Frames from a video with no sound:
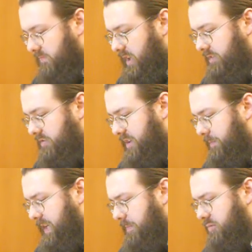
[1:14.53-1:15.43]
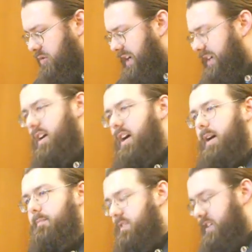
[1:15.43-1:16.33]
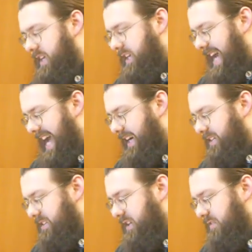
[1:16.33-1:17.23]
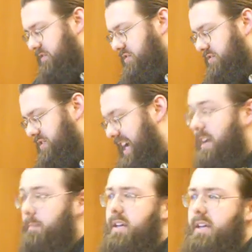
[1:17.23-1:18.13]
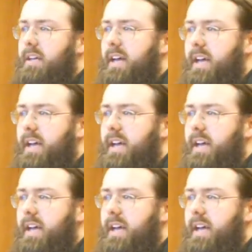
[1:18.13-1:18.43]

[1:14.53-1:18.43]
somebody brought up the act of sodomy,